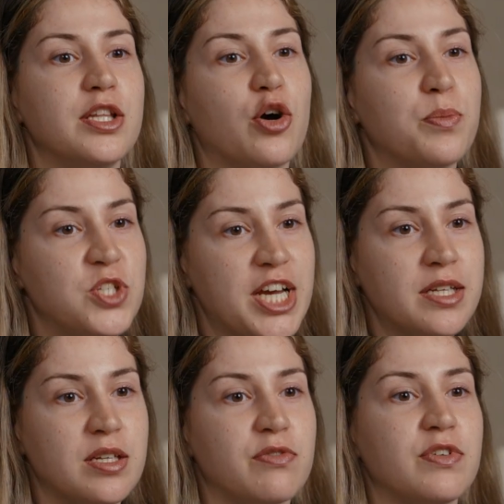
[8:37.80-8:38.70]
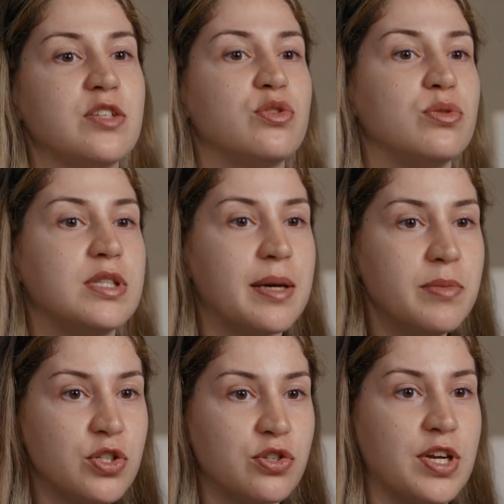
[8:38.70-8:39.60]
The objective is to
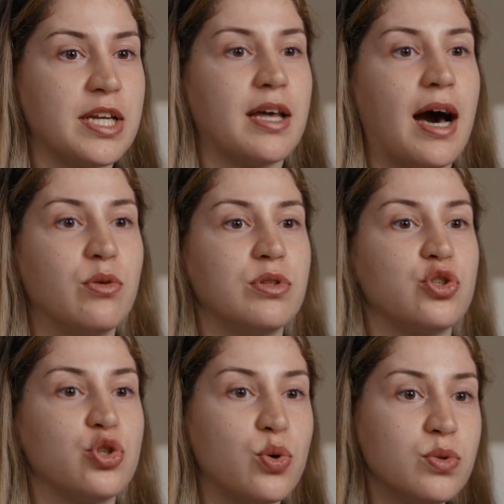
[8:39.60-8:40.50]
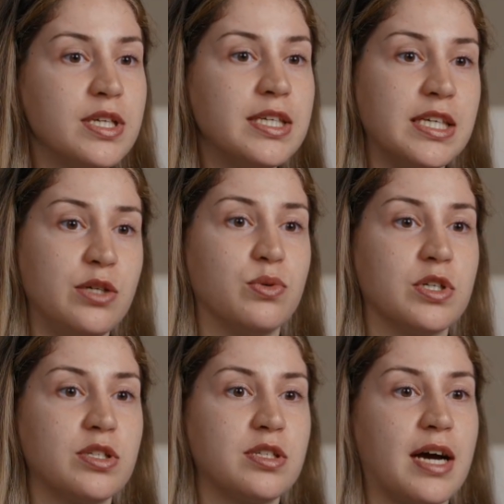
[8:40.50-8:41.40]
demonstrate how the chosen
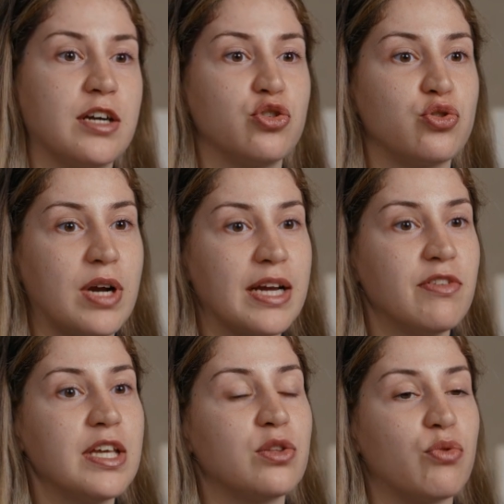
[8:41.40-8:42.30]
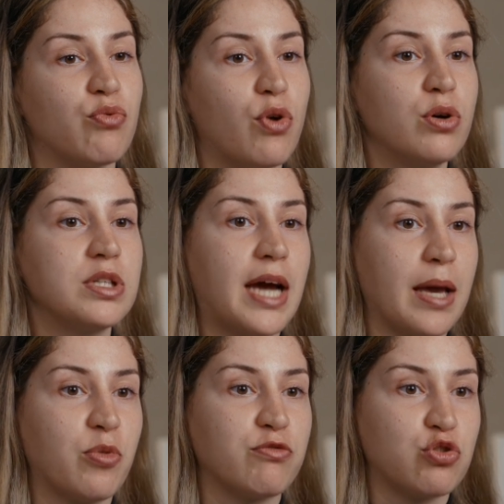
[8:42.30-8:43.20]
keywords are driving the wrong
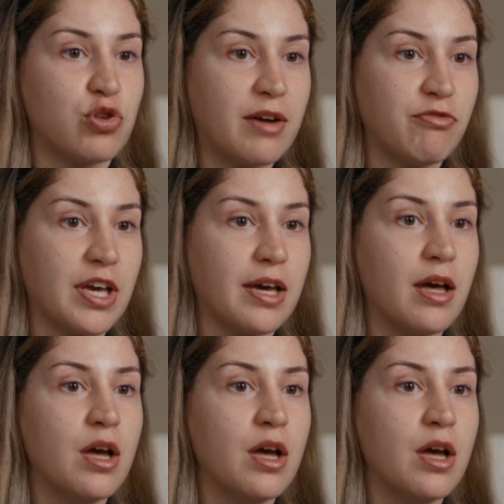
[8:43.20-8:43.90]
type of traffic,